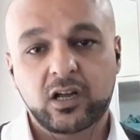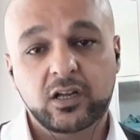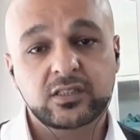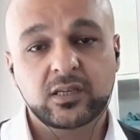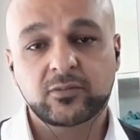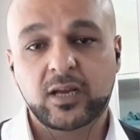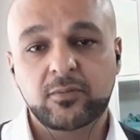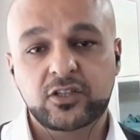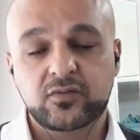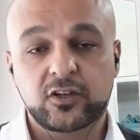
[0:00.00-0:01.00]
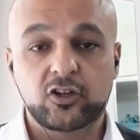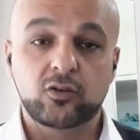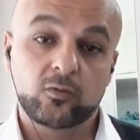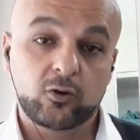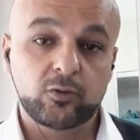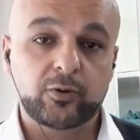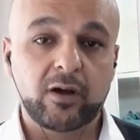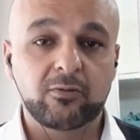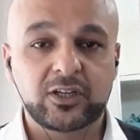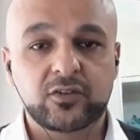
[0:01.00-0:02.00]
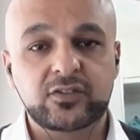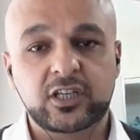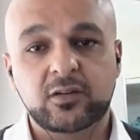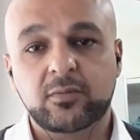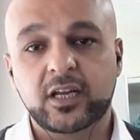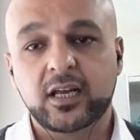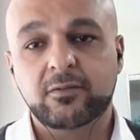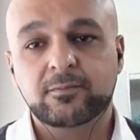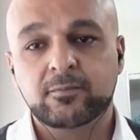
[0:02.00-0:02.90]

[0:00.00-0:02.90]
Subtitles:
sometime this video, or probably you've seen them by now.